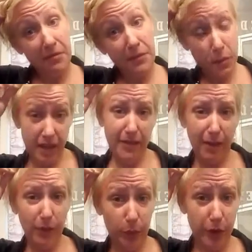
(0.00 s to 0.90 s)
But I'm
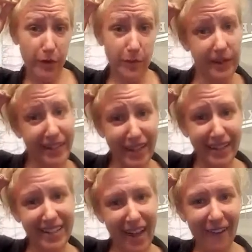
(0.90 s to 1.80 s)
a pro, but that
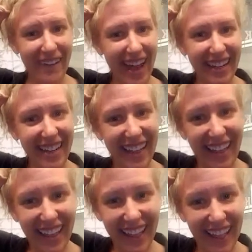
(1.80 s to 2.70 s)
is how I did it.